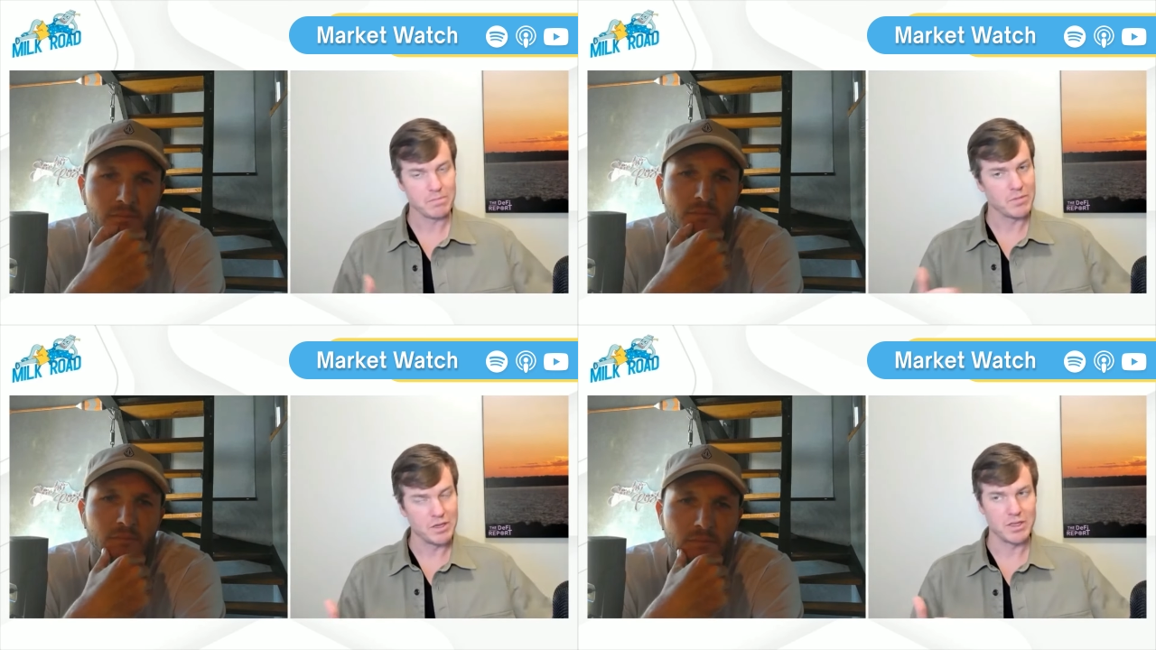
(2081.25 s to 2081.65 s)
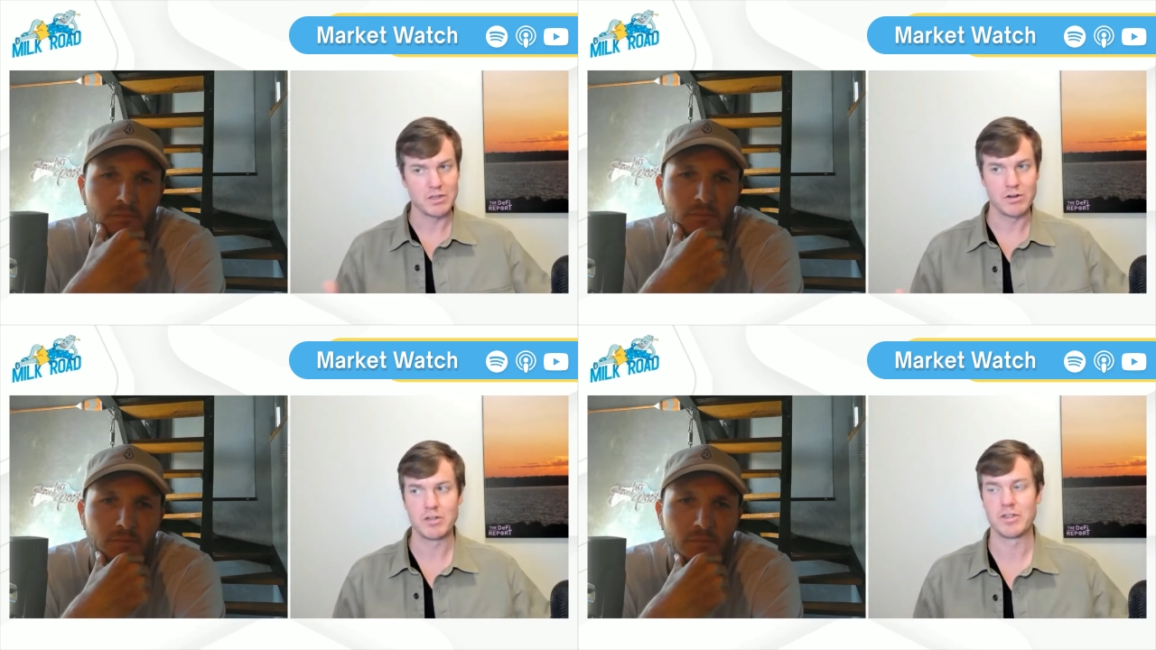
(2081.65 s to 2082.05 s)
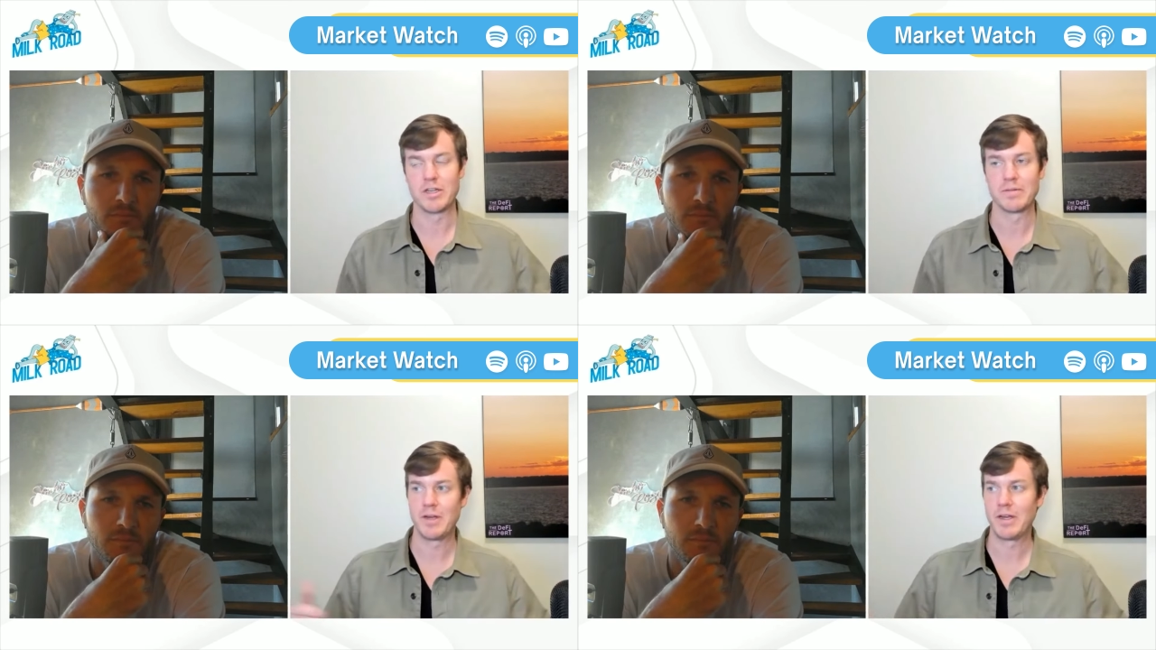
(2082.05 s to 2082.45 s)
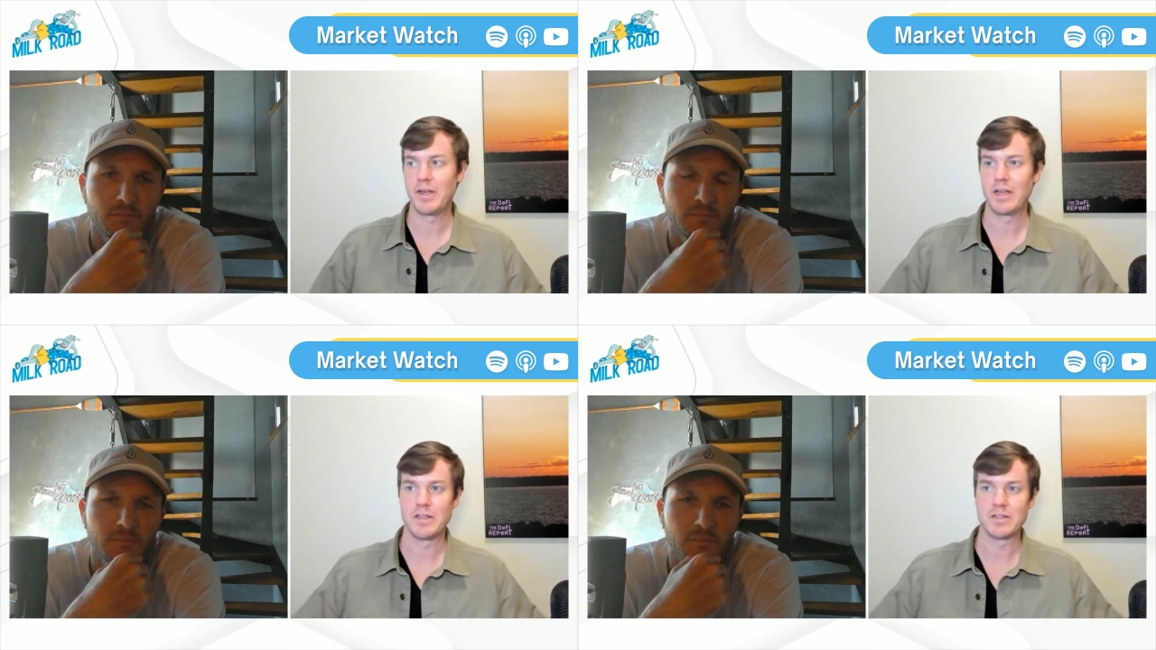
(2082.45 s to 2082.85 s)
Speaker 1: these things are interesting at,
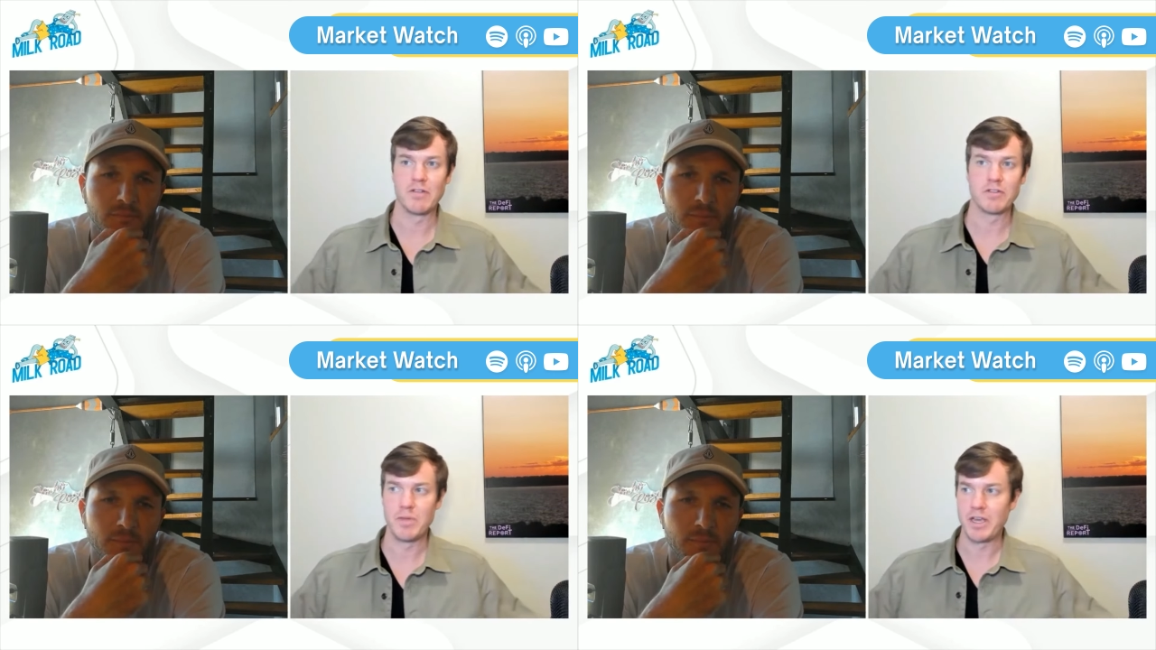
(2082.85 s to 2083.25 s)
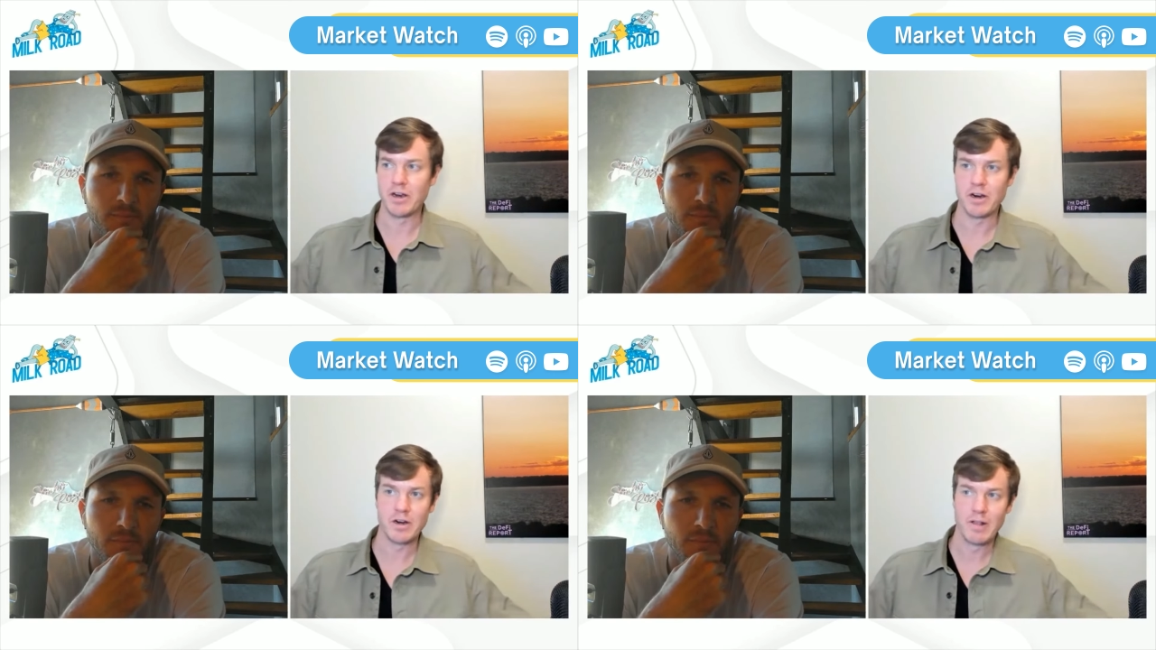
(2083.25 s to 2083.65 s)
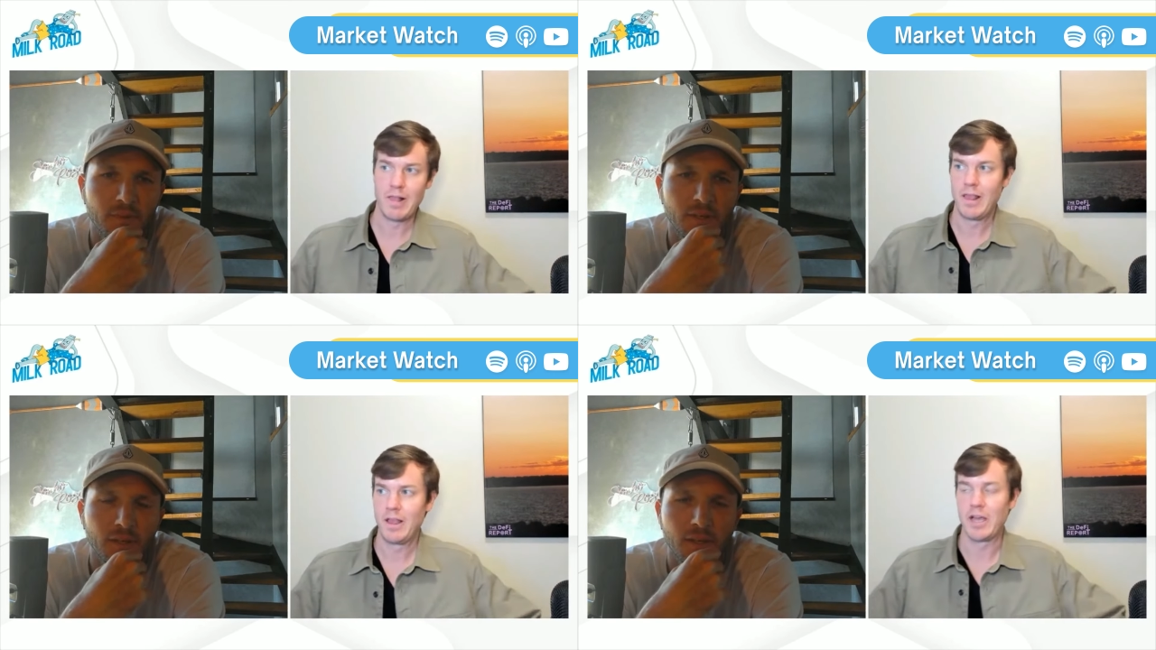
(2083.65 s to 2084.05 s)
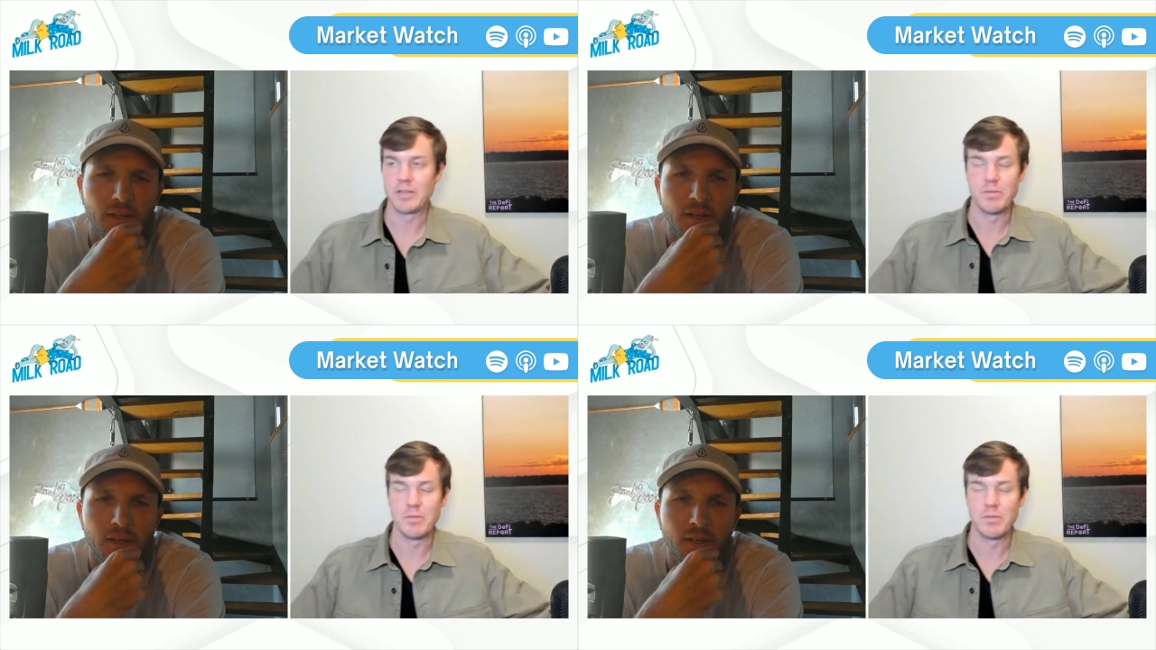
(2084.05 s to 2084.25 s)
at, these levels. Maker has